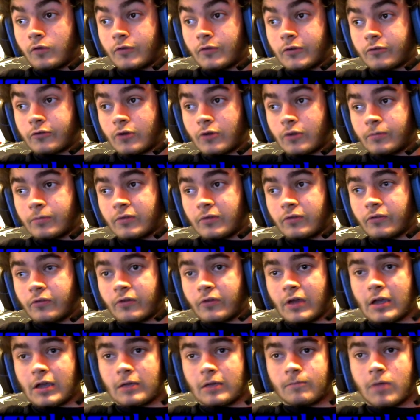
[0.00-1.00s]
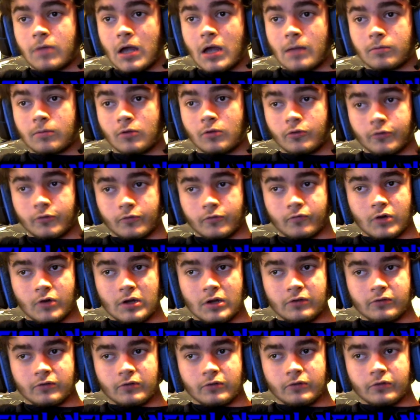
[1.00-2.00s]
descriptions, slang, and pop culture
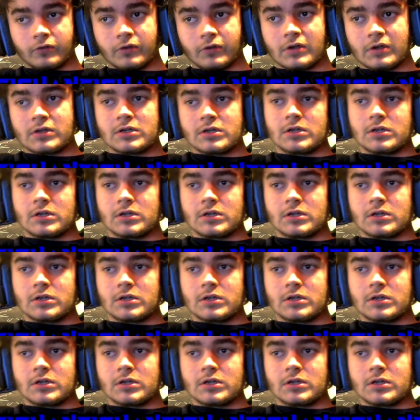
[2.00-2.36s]
phrases.